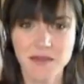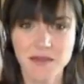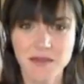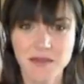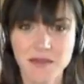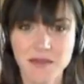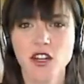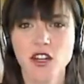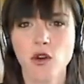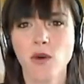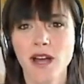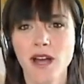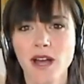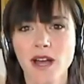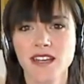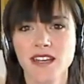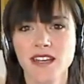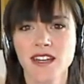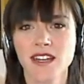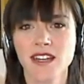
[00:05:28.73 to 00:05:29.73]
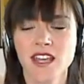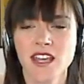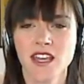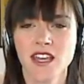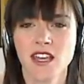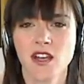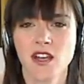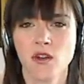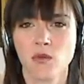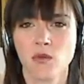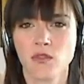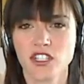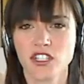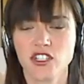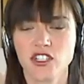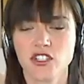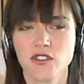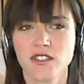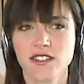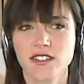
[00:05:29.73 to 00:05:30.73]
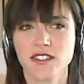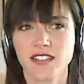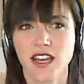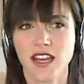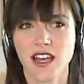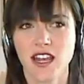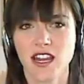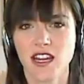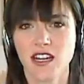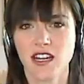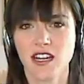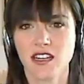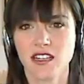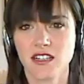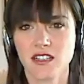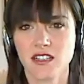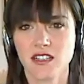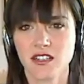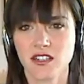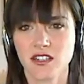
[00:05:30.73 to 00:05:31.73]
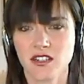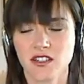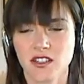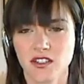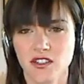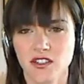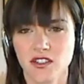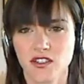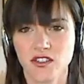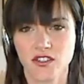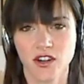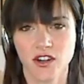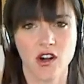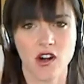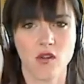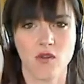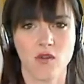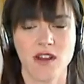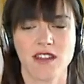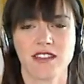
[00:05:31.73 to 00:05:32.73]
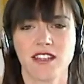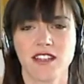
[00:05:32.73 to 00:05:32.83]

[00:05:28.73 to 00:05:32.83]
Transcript: And so, what did you decide to start with?